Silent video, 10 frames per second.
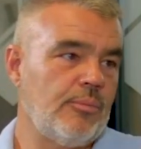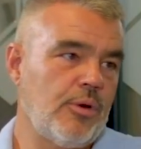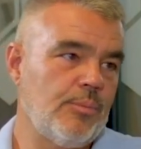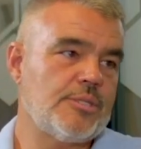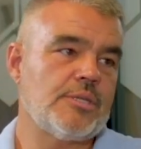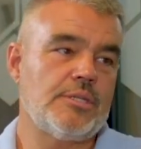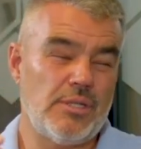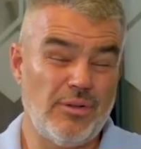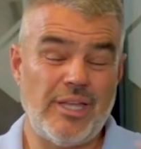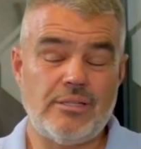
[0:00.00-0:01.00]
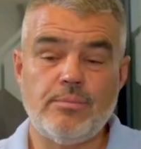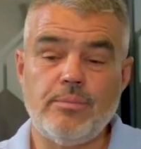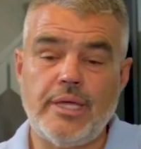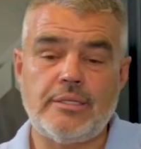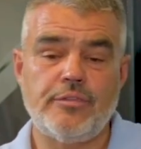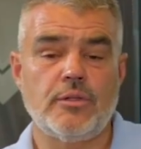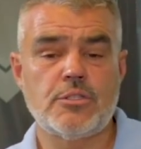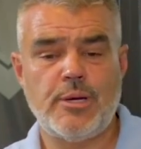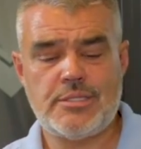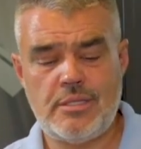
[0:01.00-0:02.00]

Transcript: promises, you know, that difficult space.